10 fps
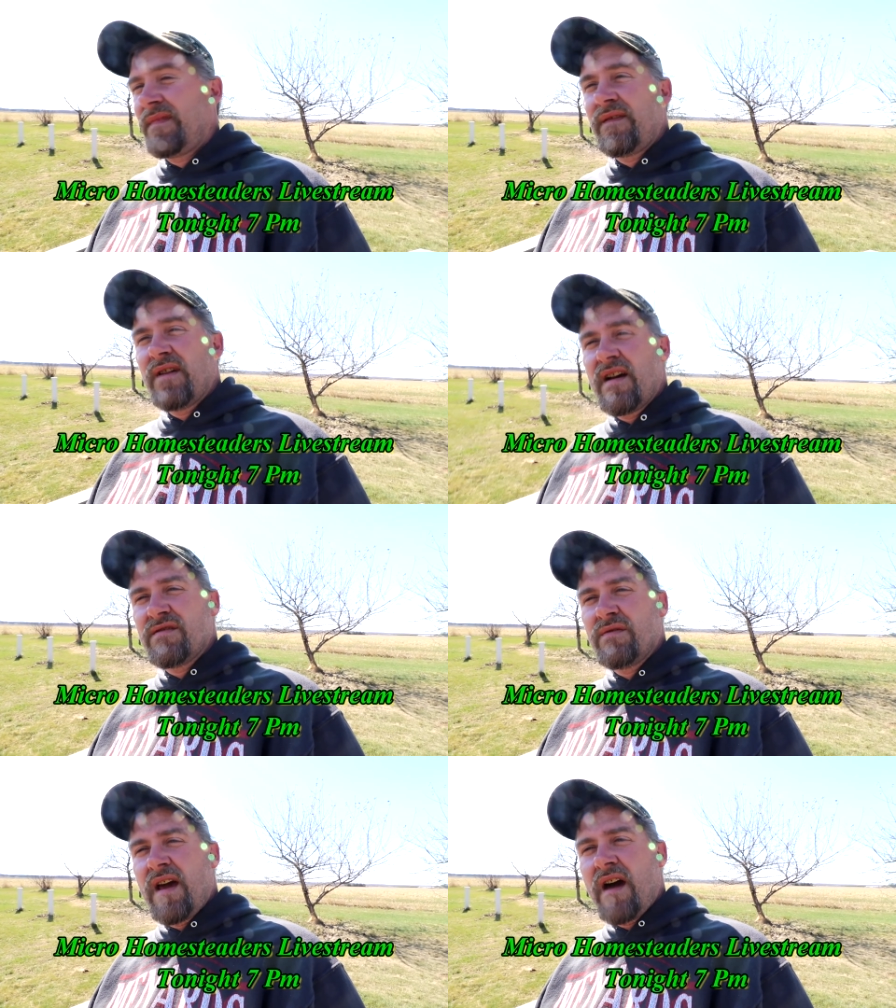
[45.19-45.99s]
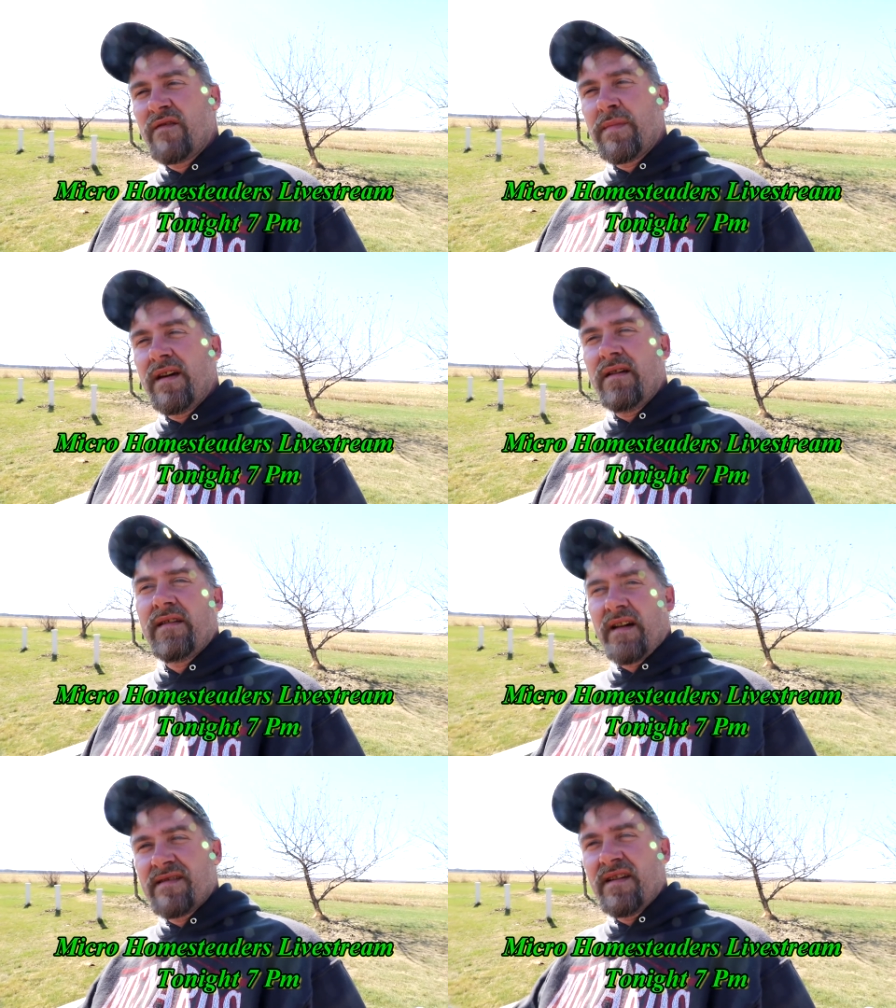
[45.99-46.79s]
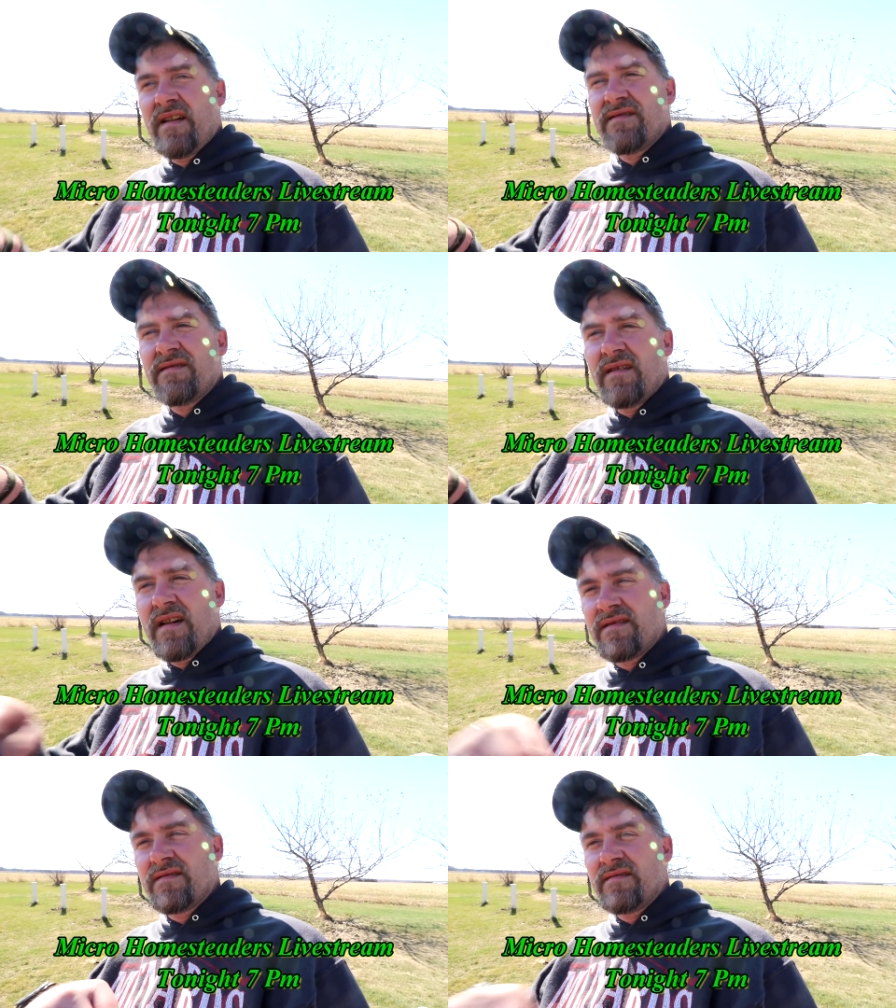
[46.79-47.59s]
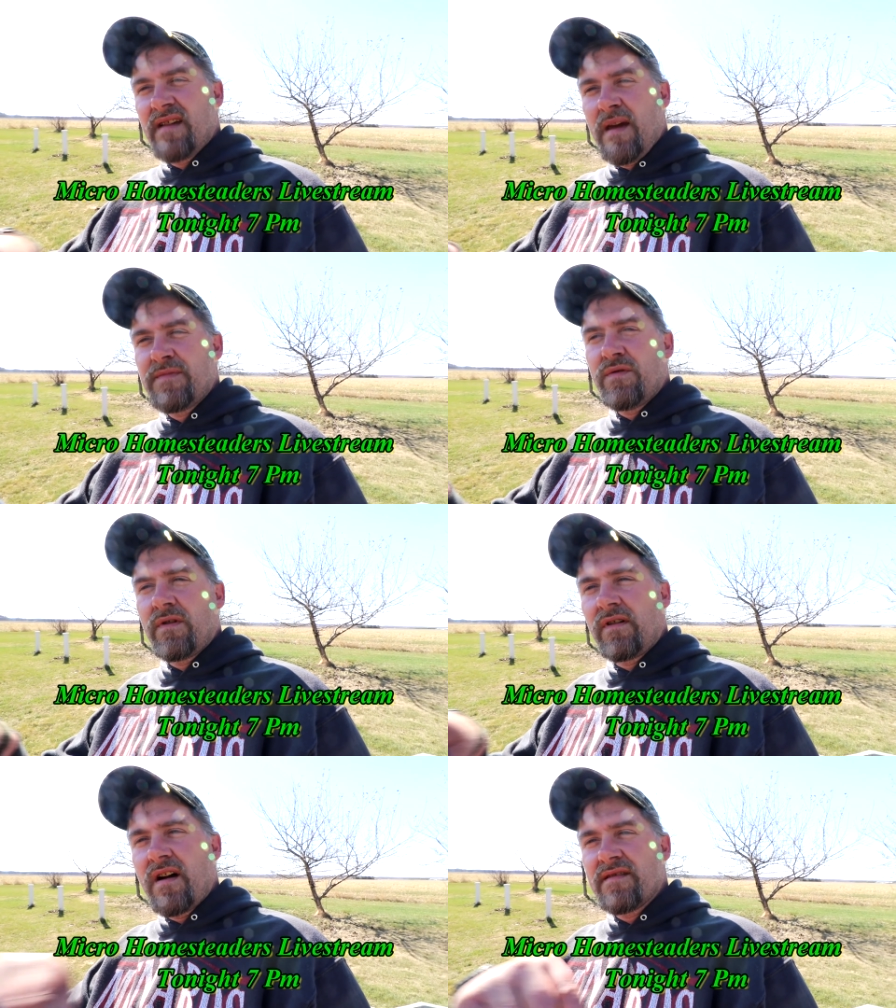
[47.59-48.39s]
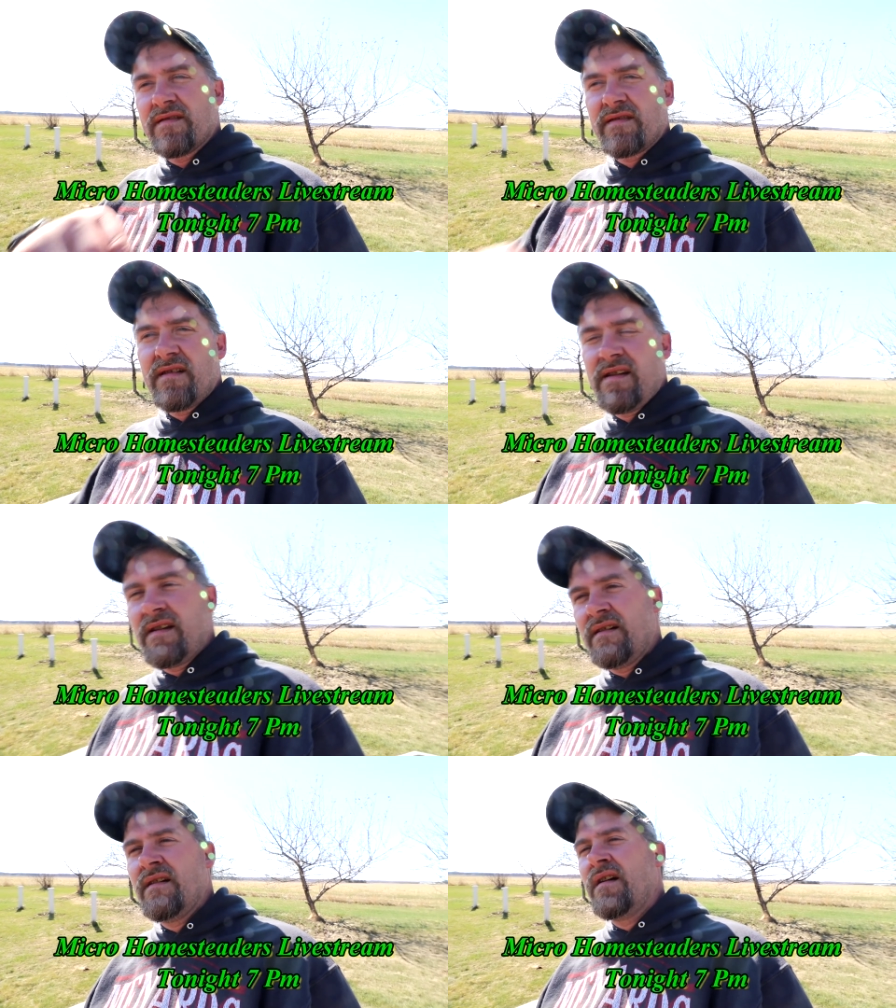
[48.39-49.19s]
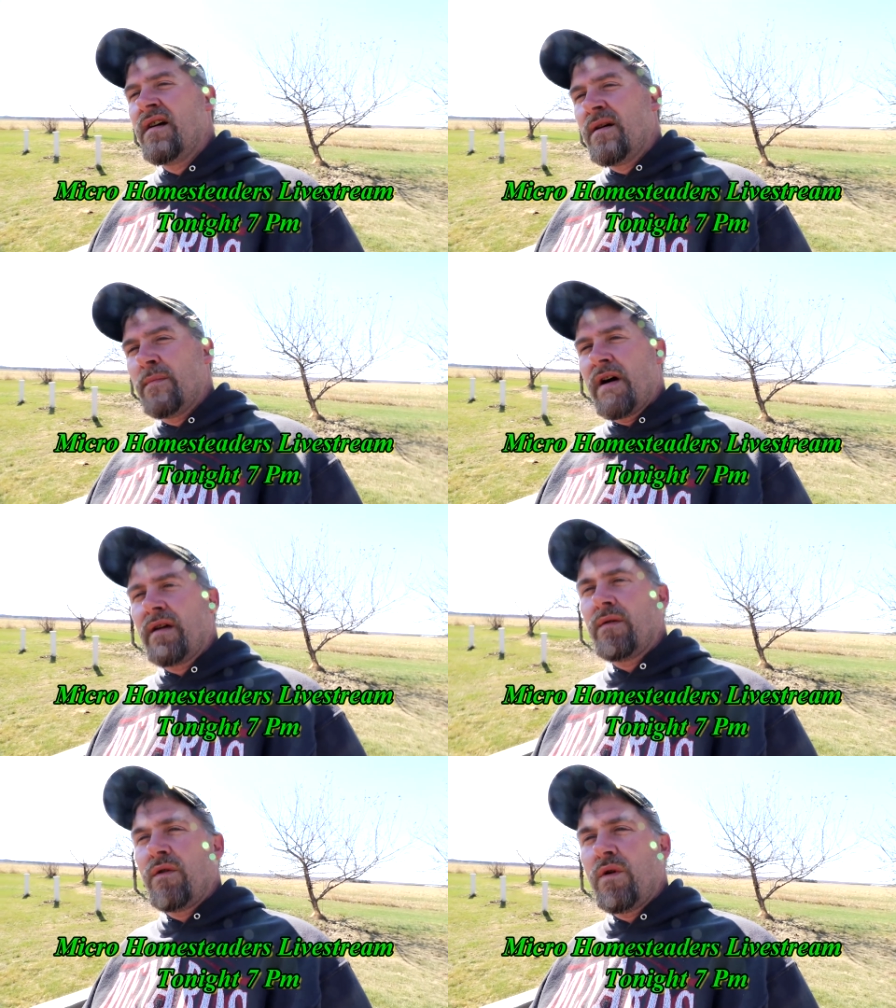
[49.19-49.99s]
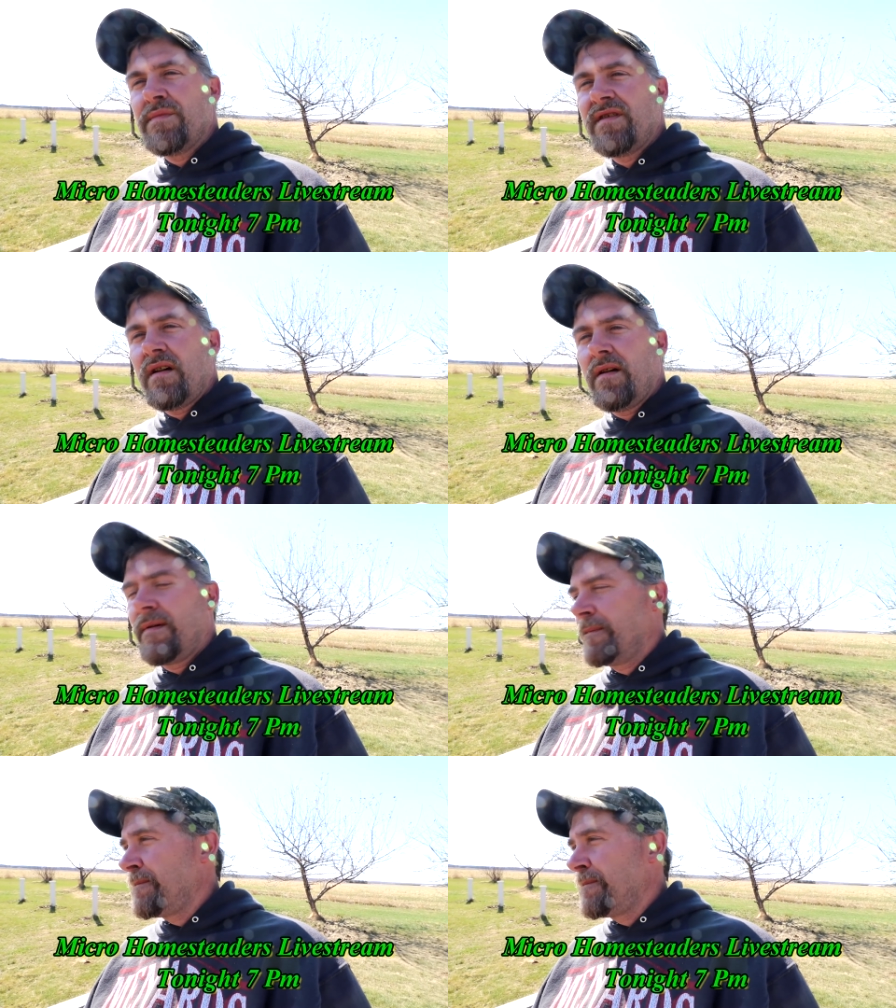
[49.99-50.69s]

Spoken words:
If you guys don't have him, again, like I said, his name's going across the screen here, Micro Homesteader.